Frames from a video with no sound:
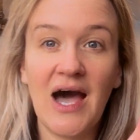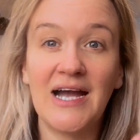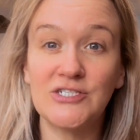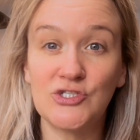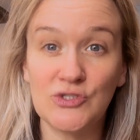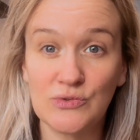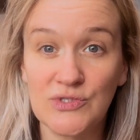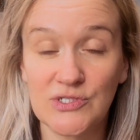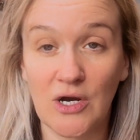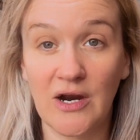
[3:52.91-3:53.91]
I do
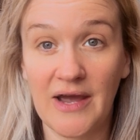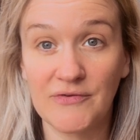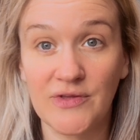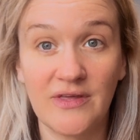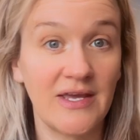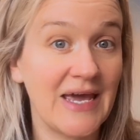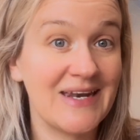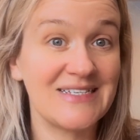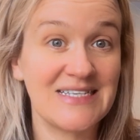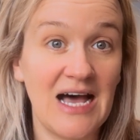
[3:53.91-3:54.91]
start everything at
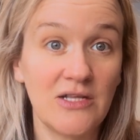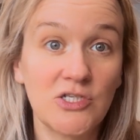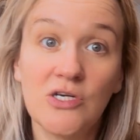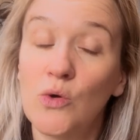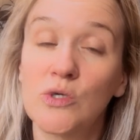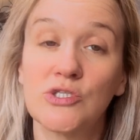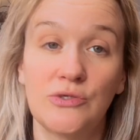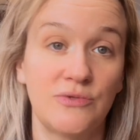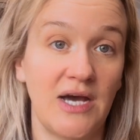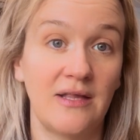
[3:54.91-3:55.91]
$1 or
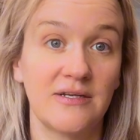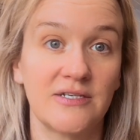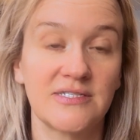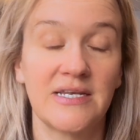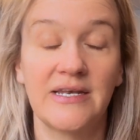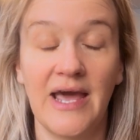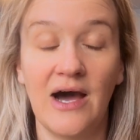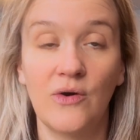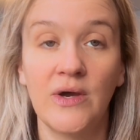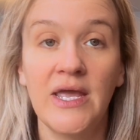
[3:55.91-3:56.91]
$2.
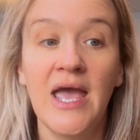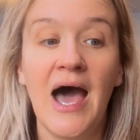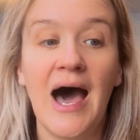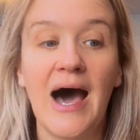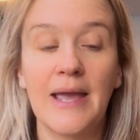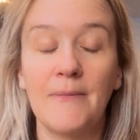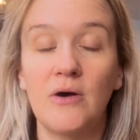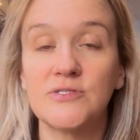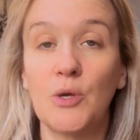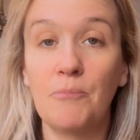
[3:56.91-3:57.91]
Now, I
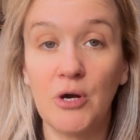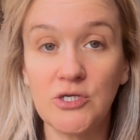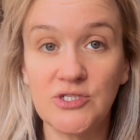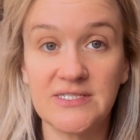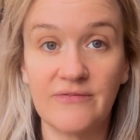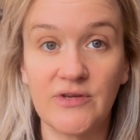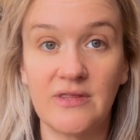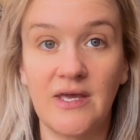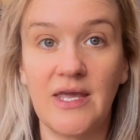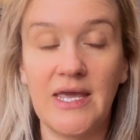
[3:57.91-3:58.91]
also purchase
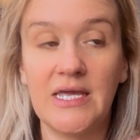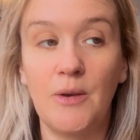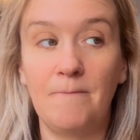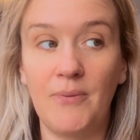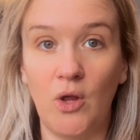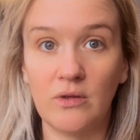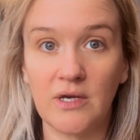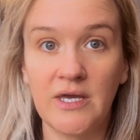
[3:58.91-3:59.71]
everything in bulk.